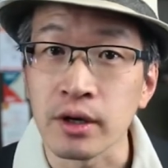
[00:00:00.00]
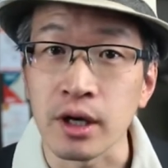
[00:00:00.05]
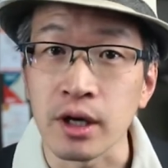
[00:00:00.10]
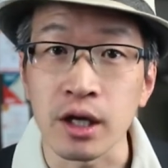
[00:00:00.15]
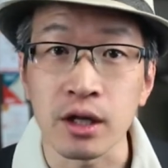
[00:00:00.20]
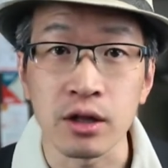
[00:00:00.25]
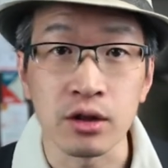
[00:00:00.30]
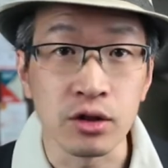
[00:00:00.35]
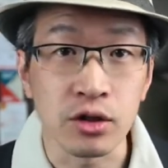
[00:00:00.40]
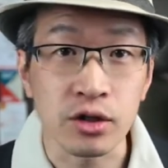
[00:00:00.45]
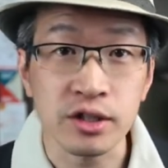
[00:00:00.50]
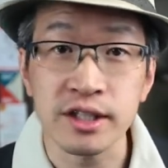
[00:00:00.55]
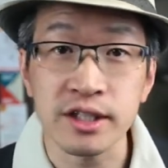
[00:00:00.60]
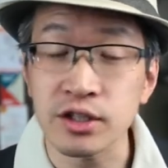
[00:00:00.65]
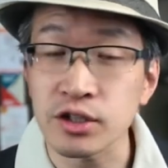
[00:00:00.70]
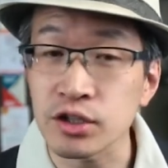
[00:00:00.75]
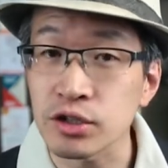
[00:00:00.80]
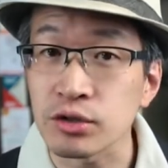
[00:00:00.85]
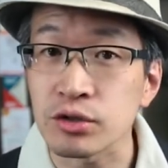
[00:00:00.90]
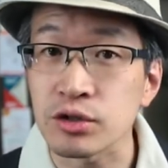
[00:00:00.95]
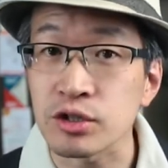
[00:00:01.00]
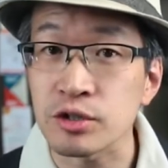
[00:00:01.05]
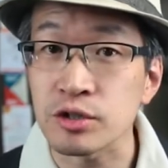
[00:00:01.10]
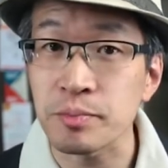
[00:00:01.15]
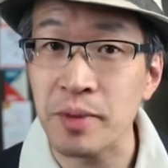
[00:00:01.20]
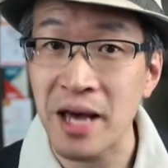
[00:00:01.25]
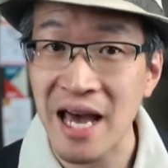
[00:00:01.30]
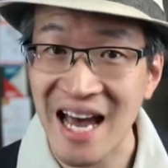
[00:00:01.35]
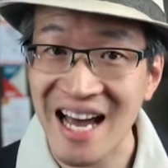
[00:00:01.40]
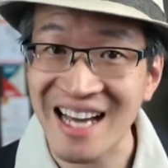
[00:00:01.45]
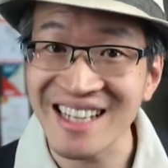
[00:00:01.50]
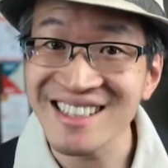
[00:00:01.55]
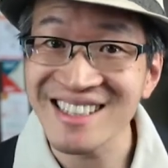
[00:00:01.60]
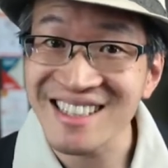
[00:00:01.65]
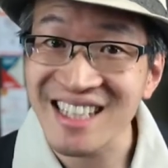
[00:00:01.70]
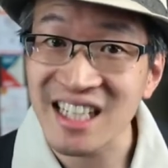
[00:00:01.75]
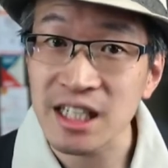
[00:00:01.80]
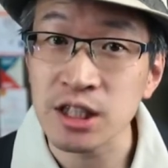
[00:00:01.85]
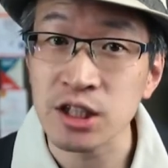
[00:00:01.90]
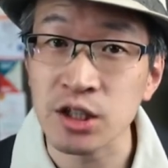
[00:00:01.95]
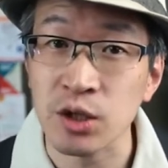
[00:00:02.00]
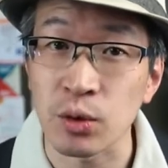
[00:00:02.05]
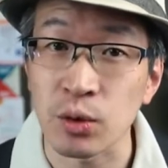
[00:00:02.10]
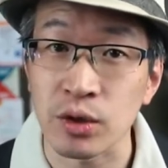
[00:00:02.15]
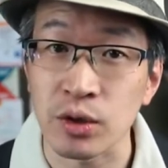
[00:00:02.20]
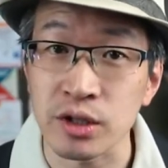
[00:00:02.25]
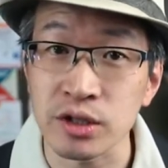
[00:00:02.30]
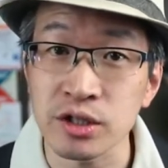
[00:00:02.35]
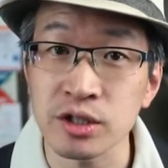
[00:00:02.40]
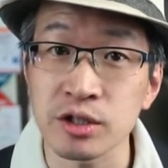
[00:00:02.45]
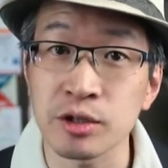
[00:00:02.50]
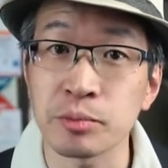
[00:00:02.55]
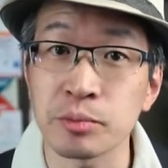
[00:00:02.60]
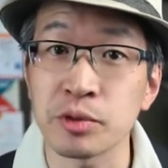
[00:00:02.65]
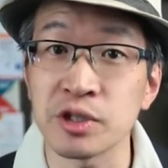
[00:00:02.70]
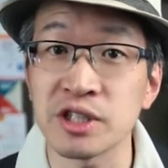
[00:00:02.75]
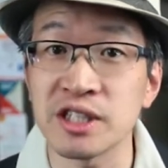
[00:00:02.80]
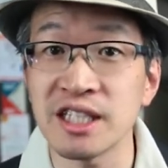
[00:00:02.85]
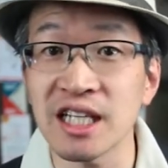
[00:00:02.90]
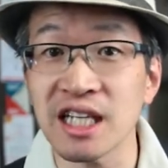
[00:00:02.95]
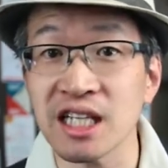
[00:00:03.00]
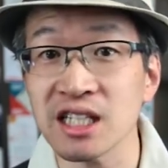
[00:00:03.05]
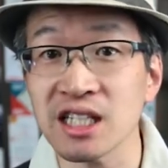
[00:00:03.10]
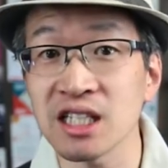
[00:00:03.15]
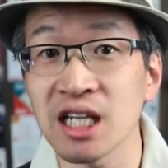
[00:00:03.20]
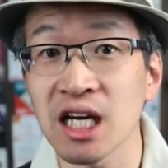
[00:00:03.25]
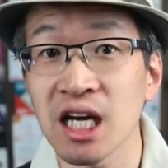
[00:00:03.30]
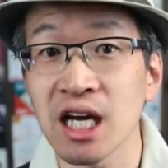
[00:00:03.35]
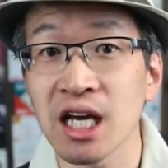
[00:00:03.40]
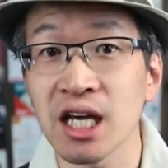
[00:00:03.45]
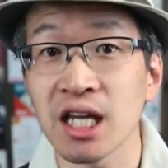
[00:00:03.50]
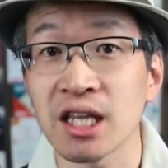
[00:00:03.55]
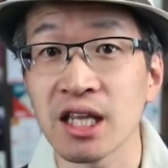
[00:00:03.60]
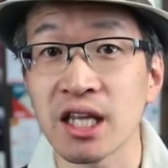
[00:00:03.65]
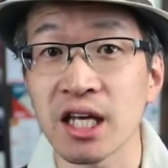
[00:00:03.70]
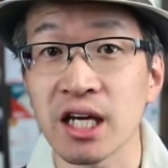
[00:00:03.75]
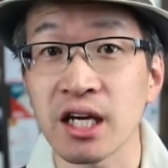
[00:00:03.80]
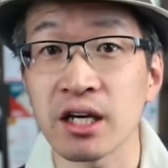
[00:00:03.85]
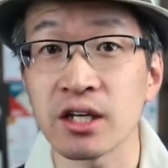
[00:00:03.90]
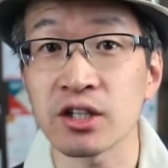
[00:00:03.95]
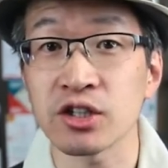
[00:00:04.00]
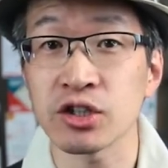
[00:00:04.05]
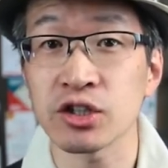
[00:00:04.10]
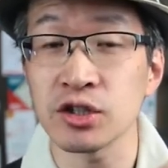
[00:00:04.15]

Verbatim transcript: It looks at students' past test scores to predict their